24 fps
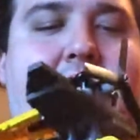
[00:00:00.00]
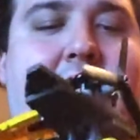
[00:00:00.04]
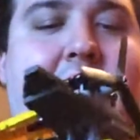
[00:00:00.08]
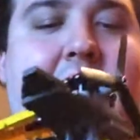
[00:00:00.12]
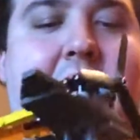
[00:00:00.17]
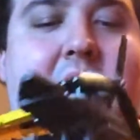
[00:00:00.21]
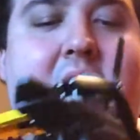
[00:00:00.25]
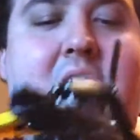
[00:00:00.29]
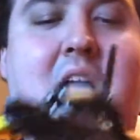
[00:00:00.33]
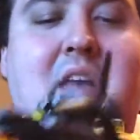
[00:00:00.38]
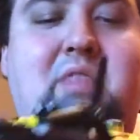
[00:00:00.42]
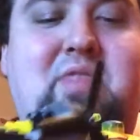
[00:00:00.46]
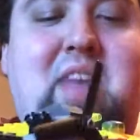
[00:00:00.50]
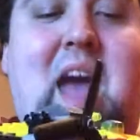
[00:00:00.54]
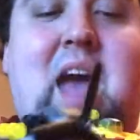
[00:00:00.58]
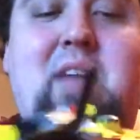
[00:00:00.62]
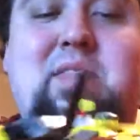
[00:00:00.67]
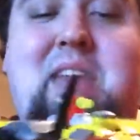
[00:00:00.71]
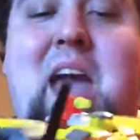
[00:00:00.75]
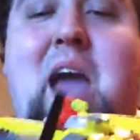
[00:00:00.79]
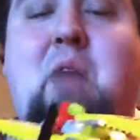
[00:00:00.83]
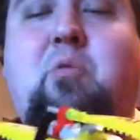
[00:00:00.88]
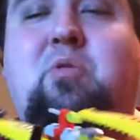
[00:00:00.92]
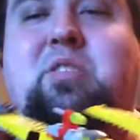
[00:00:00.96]
Uh,
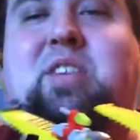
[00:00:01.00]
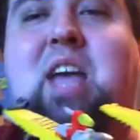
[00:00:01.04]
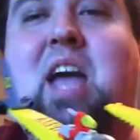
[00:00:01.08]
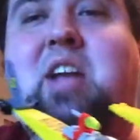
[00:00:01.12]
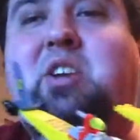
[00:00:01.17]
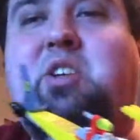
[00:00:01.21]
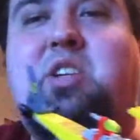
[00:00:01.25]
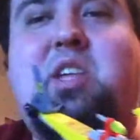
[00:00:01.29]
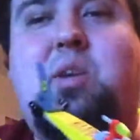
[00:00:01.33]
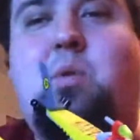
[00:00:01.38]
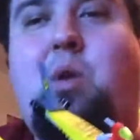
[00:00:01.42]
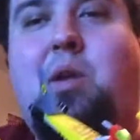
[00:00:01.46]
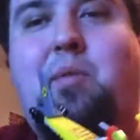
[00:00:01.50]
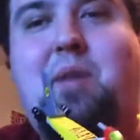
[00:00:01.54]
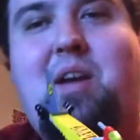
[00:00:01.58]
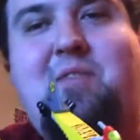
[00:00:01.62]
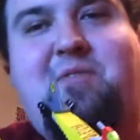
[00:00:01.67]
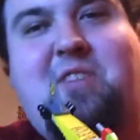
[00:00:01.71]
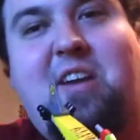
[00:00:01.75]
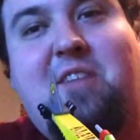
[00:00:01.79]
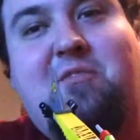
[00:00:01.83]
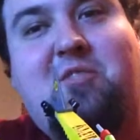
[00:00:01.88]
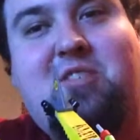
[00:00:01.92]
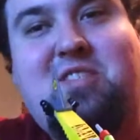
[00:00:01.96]
that that was actually one of my
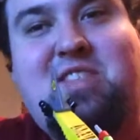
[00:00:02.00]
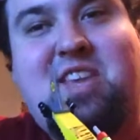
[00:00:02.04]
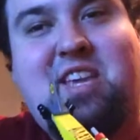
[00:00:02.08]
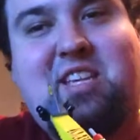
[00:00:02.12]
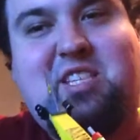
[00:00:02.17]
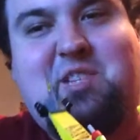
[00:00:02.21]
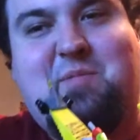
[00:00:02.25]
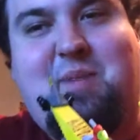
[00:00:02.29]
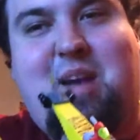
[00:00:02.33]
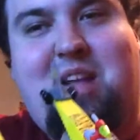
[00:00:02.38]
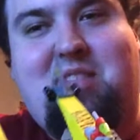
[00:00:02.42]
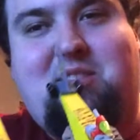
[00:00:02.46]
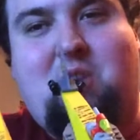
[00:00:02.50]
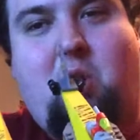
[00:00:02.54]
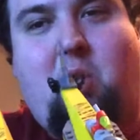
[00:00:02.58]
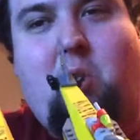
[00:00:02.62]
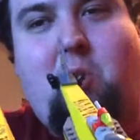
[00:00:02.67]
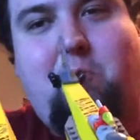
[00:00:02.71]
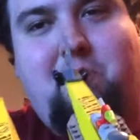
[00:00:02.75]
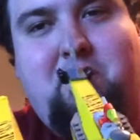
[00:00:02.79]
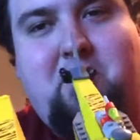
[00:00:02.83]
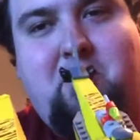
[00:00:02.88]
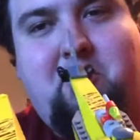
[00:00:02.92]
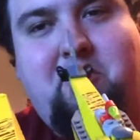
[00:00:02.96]
favorite things about the
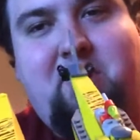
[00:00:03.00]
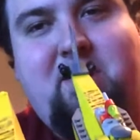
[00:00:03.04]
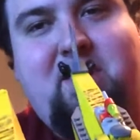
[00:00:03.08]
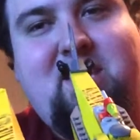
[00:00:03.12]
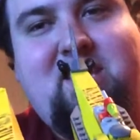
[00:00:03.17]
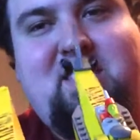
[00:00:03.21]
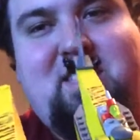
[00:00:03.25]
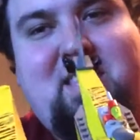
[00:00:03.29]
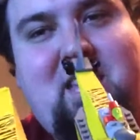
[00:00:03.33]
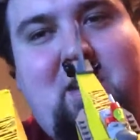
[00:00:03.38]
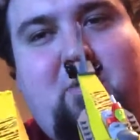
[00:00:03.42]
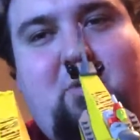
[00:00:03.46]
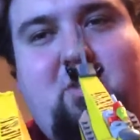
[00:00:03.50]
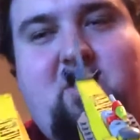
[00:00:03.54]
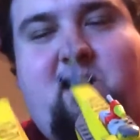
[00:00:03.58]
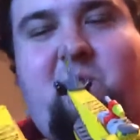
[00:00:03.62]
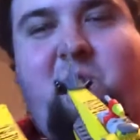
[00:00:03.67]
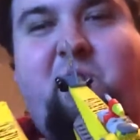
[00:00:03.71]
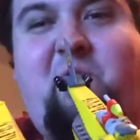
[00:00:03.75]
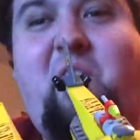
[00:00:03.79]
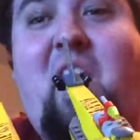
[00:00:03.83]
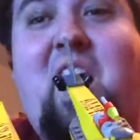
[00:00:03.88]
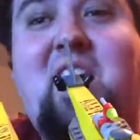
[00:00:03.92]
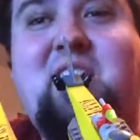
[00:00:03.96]
whole build of this thing was
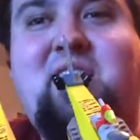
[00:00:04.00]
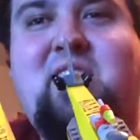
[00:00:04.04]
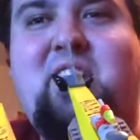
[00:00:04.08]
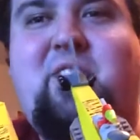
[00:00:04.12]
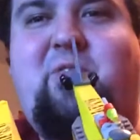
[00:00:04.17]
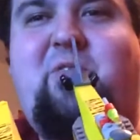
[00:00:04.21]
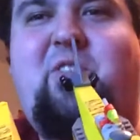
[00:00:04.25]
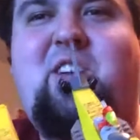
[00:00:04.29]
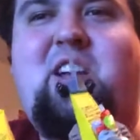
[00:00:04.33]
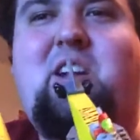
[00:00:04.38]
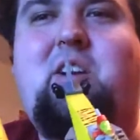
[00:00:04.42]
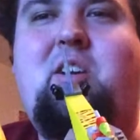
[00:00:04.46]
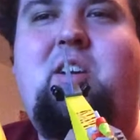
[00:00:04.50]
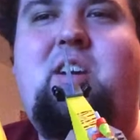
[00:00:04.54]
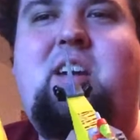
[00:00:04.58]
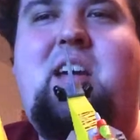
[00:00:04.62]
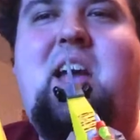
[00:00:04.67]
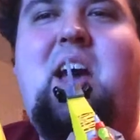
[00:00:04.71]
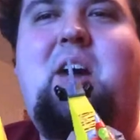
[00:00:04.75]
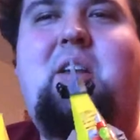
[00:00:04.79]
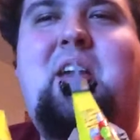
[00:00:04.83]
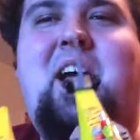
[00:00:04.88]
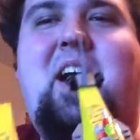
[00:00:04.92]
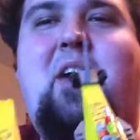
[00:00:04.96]
finally figuring
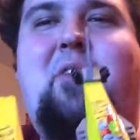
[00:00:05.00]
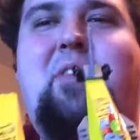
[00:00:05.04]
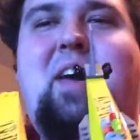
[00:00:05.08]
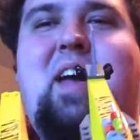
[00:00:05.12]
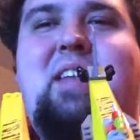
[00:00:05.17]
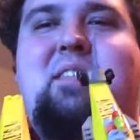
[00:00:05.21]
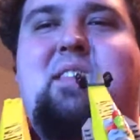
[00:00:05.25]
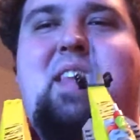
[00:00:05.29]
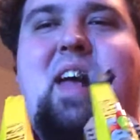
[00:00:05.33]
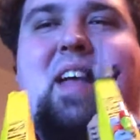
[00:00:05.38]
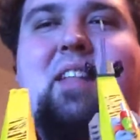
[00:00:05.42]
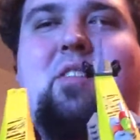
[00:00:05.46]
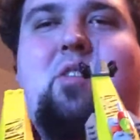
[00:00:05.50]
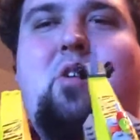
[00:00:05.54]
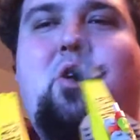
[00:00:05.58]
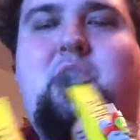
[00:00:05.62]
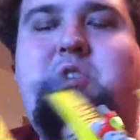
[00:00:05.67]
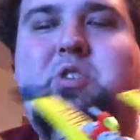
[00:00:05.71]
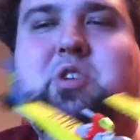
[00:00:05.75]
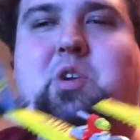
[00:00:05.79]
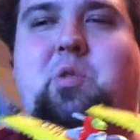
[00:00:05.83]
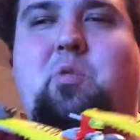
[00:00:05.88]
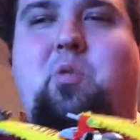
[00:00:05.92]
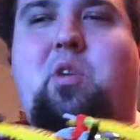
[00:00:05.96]
out how that net
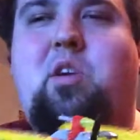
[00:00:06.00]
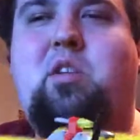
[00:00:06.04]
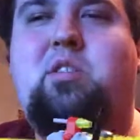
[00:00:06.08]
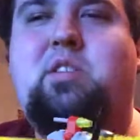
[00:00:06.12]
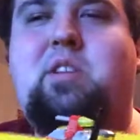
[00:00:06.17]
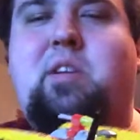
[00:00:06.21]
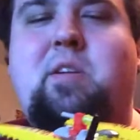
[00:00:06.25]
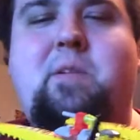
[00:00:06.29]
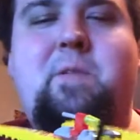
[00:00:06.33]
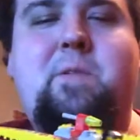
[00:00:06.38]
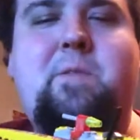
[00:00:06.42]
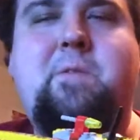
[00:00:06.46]
launcher worked.